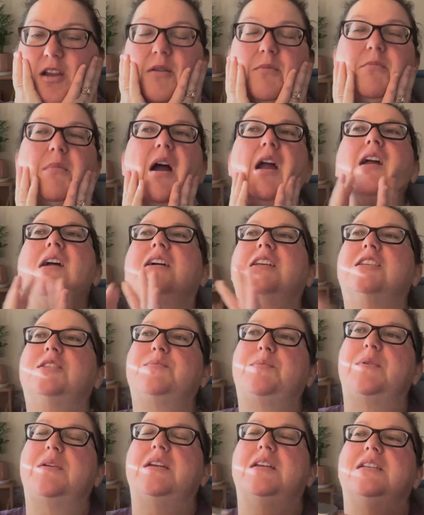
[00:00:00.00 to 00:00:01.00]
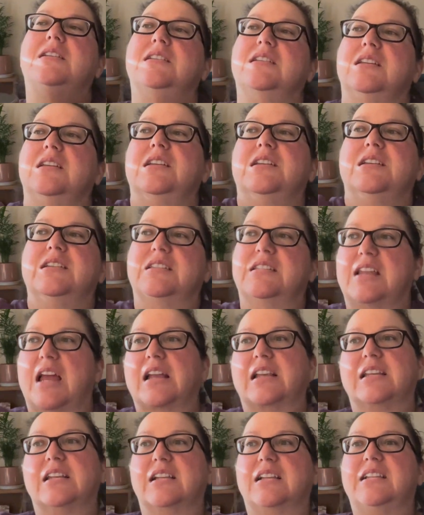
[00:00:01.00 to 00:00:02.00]
my husband is
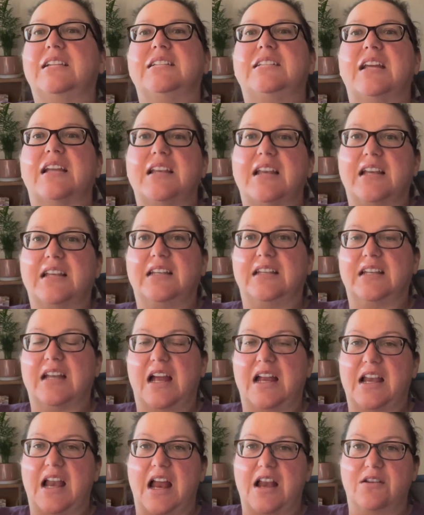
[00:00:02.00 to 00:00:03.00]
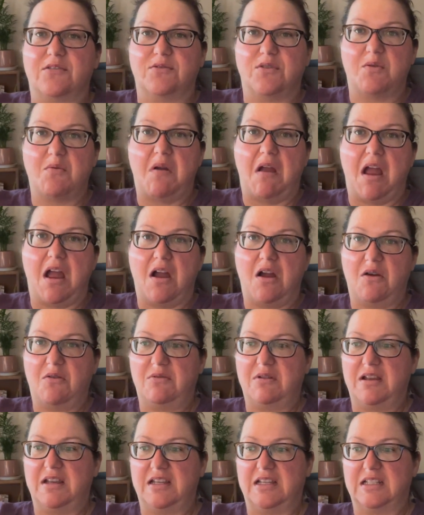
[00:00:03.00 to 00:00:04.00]
technically 1099. I don't know how
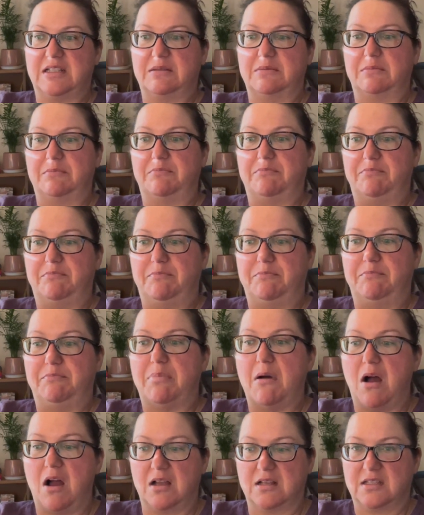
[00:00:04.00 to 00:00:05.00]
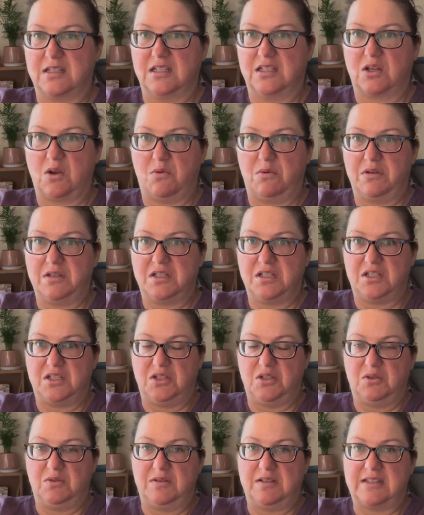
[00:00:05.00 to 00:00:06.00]
his boss is going to
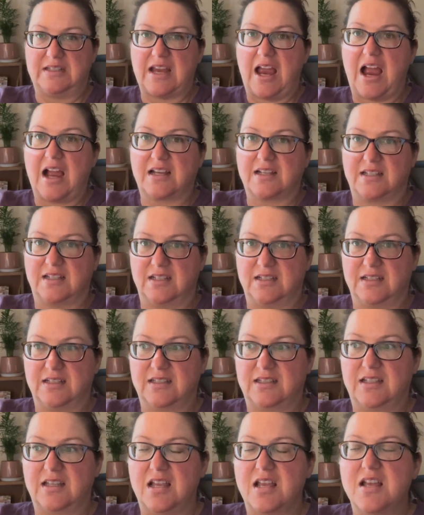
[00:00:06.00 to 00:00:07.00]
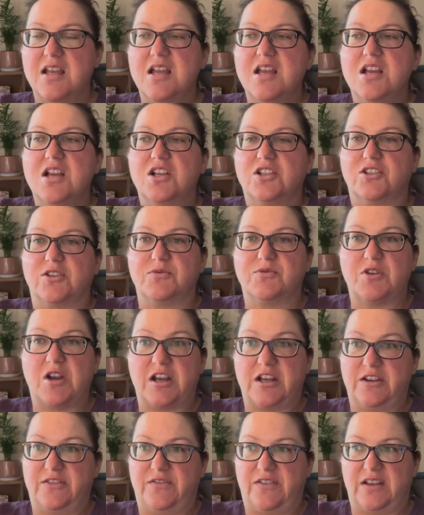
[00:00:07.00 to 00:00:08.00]
do his taxes. So I'm
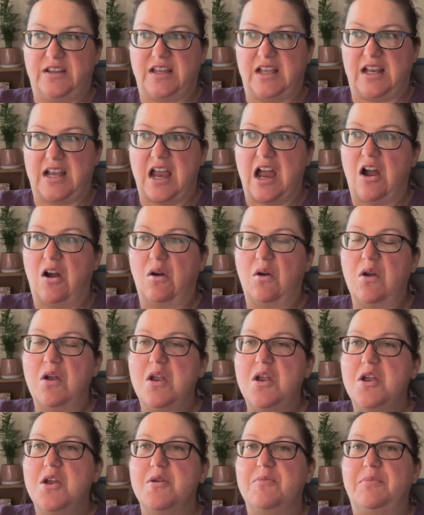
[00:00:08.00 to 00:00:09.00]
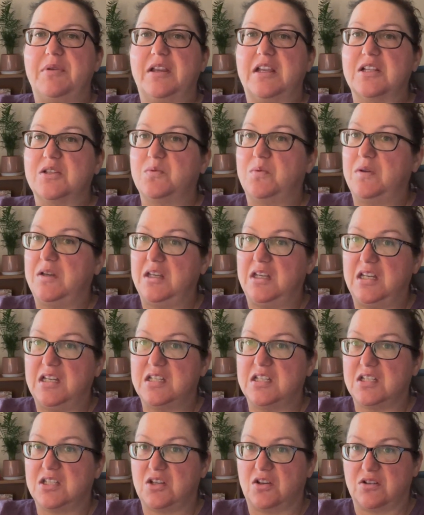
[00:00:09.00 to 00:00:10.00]
trying to find that out because we need
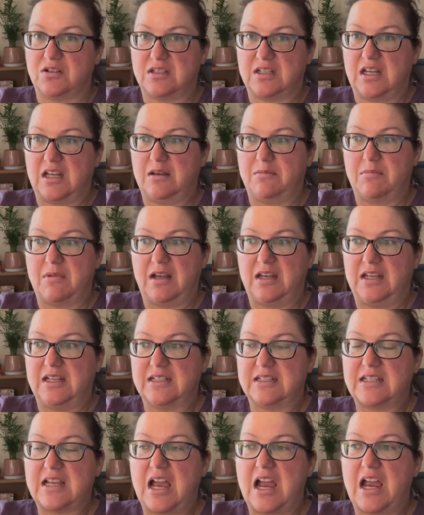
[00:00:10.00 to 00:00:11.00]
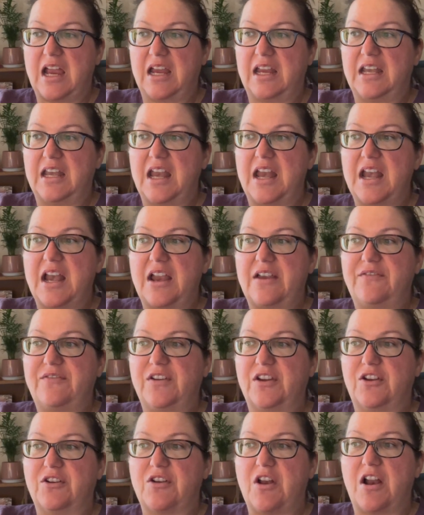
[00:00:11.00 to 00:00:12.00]
to start setting money aside. And I
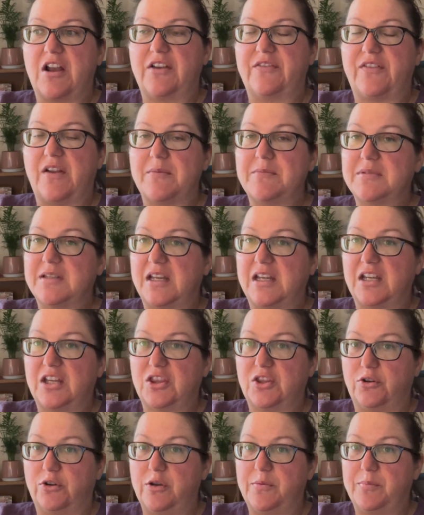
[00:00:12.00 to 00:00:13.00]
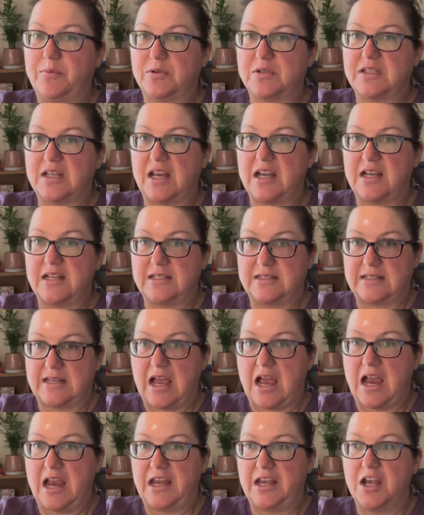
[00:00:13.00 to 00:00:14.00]
figured out if I'm setting 30%
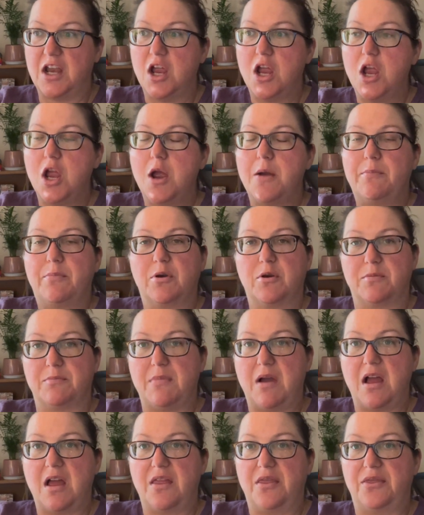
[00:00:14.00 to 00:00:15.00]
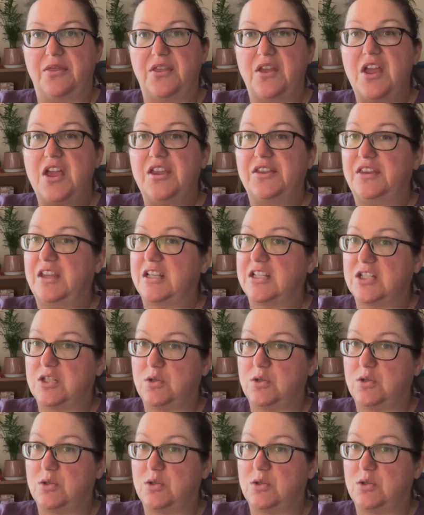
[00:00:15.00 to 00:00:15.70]
aside per month, that's